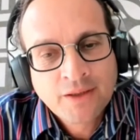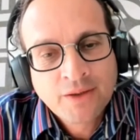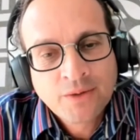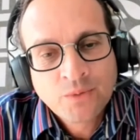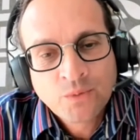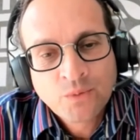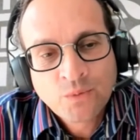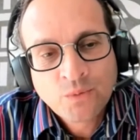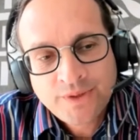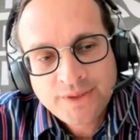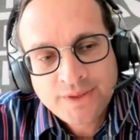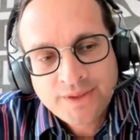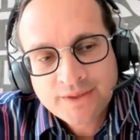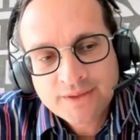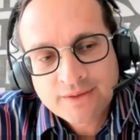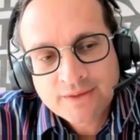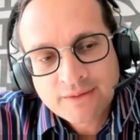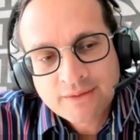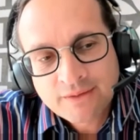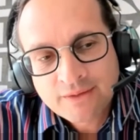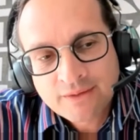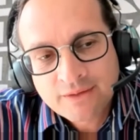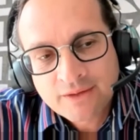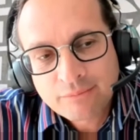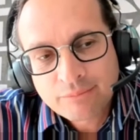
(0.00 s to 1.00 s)
We
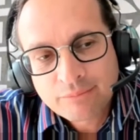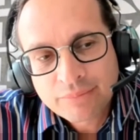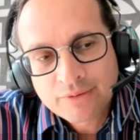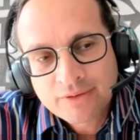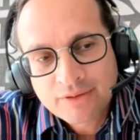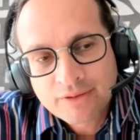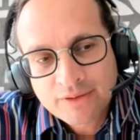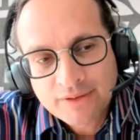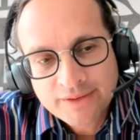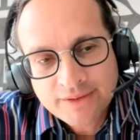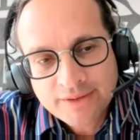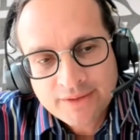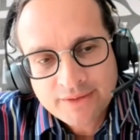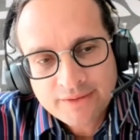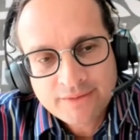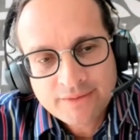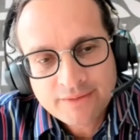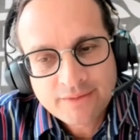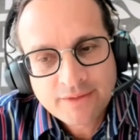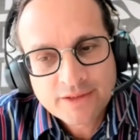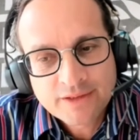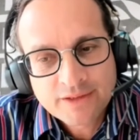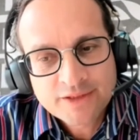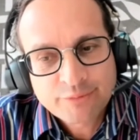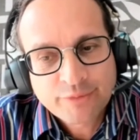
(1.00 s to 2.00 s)
can apply
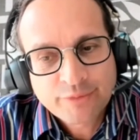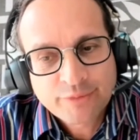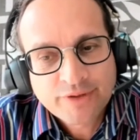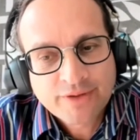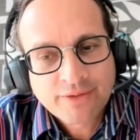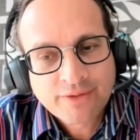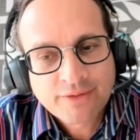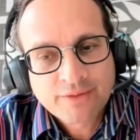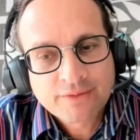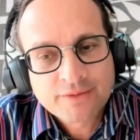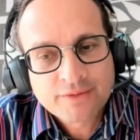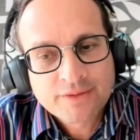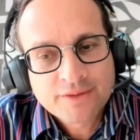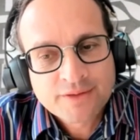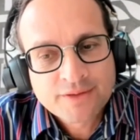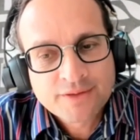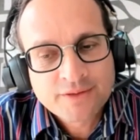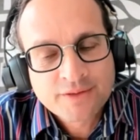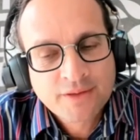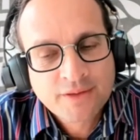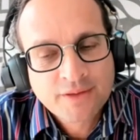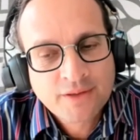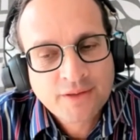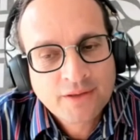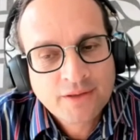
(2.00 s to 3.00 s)
these methods,
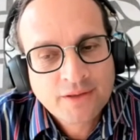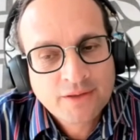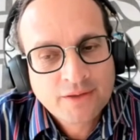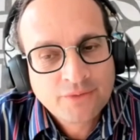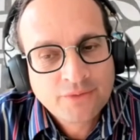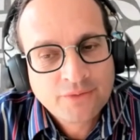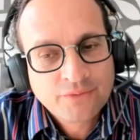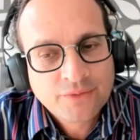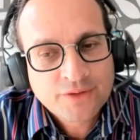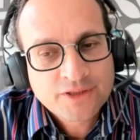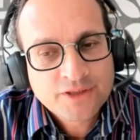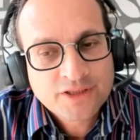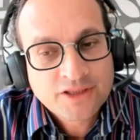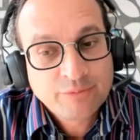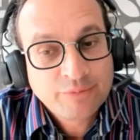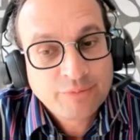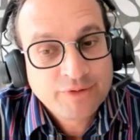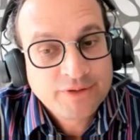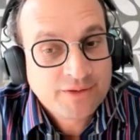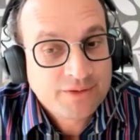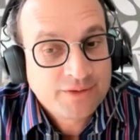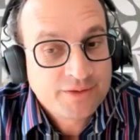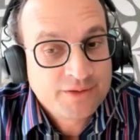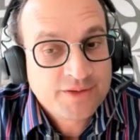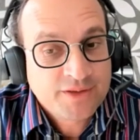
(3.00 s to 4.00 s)
for example,
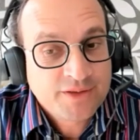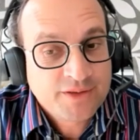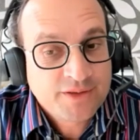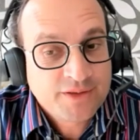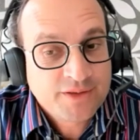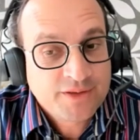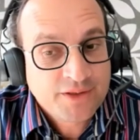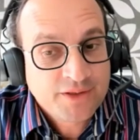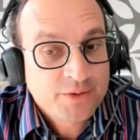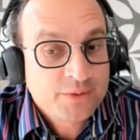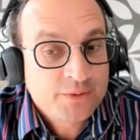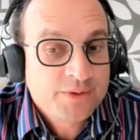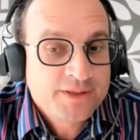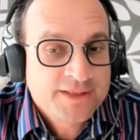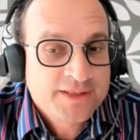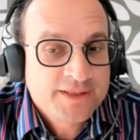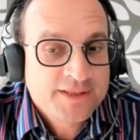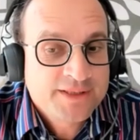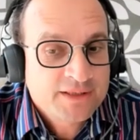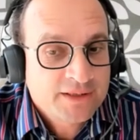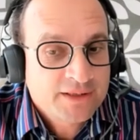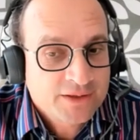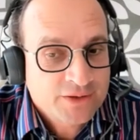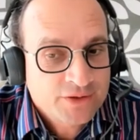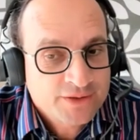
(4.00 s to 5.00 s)
in the security
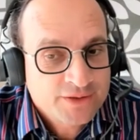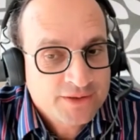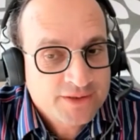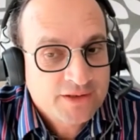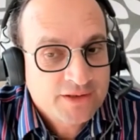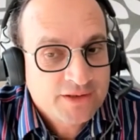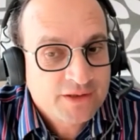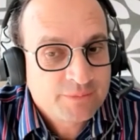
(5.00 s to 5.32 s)
selection step,